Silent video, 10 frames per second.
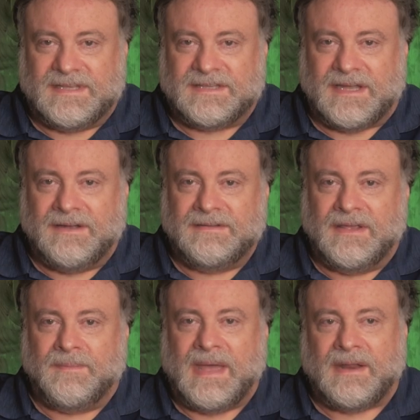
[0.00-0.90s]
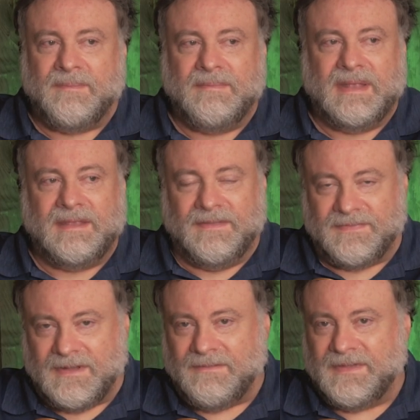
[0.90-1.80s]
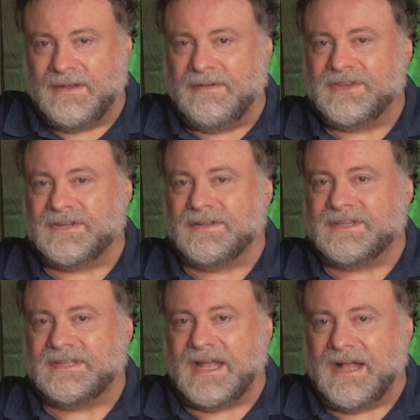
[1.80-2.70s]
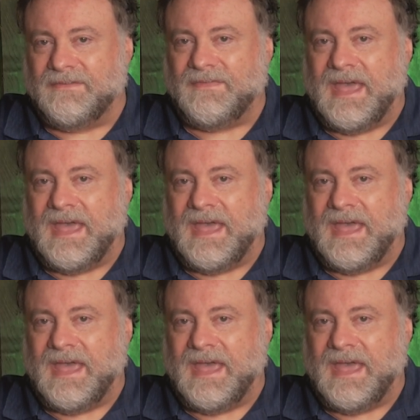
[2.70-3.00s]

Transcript: there's only about a millionth of the original stuff,